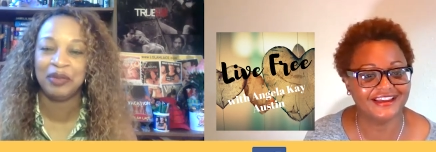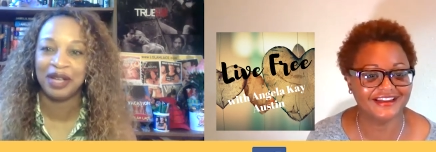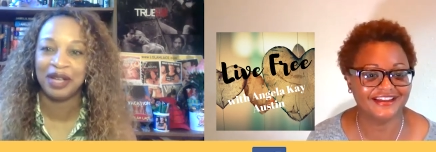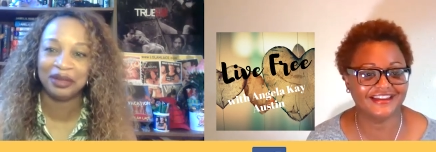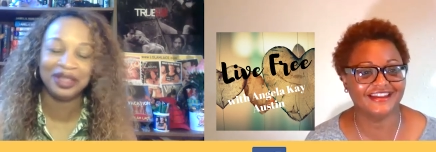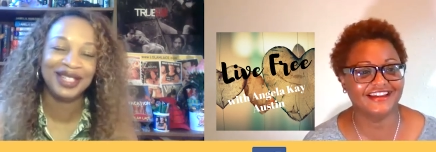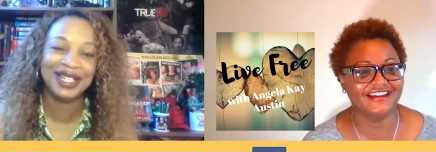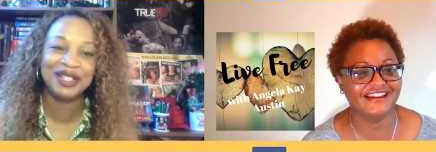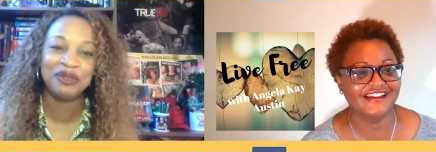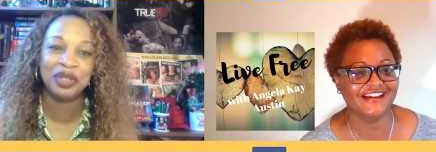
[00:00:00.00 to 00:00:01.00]
Speaker 1: Lolah Lace
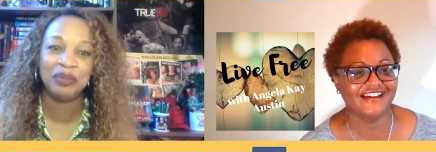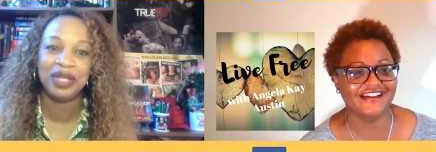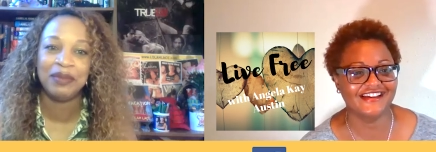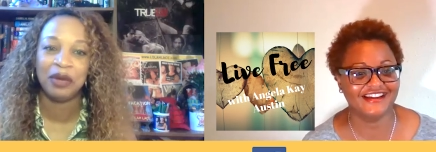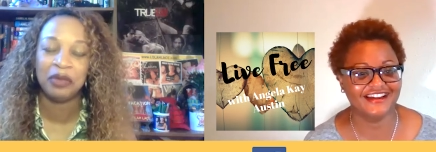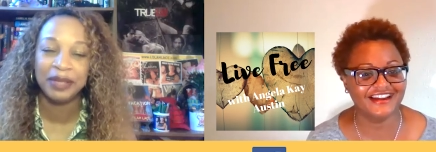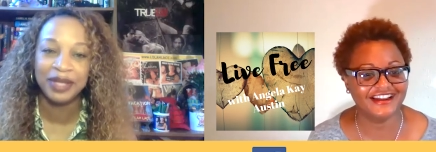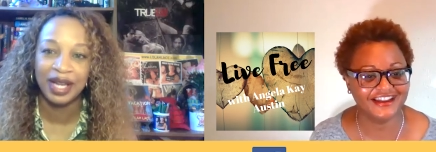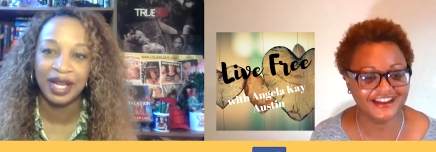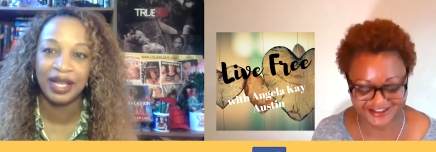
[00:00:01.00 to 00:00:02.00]
would be my
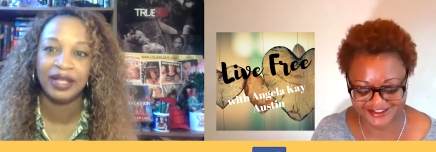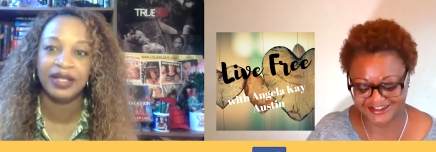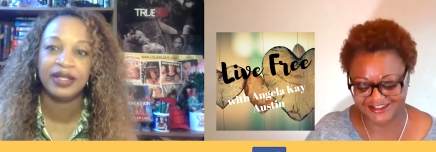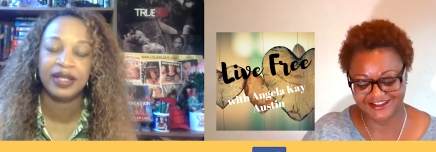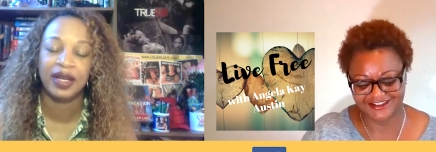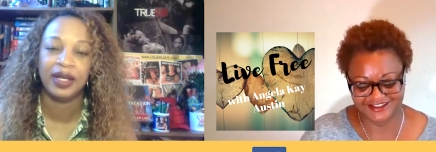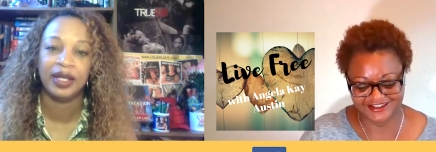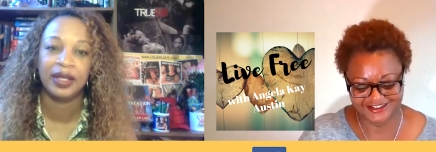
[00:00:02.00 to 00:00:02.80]
website, and it's uh,